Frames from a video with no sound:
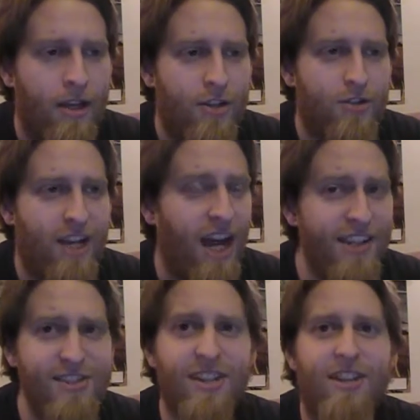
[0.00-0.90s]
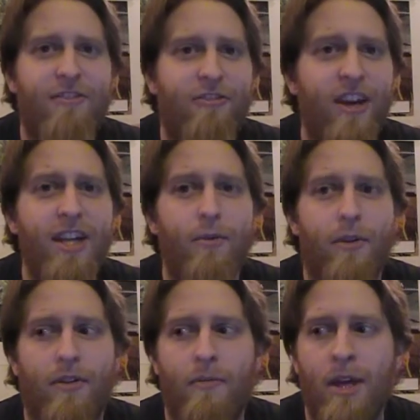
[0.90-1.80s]
She's constantly fighting
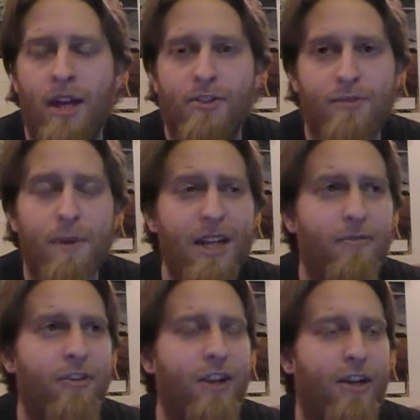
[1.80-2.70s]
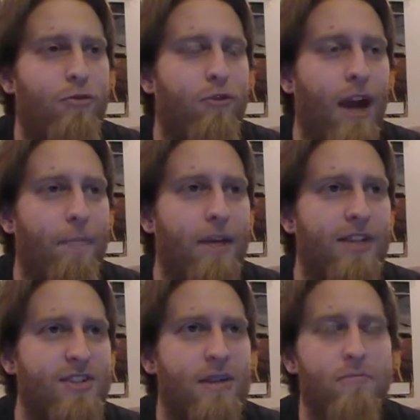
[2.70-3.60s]
with him, just making him feel like crap
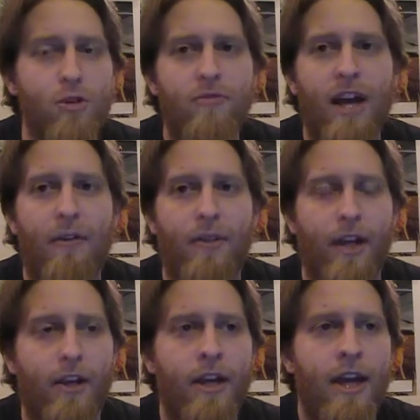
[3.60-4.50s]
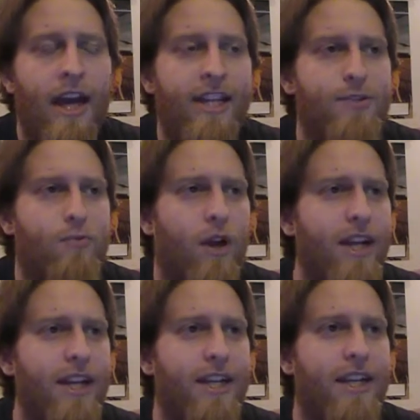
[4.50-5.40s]
because they moved out there and he's
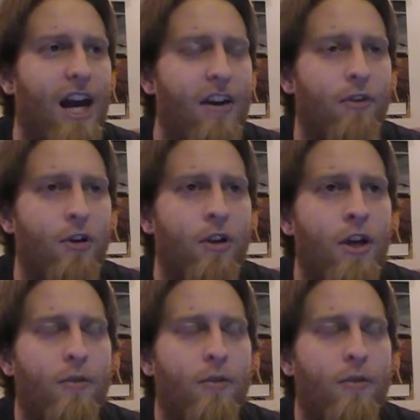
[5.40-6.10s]
writing a novel,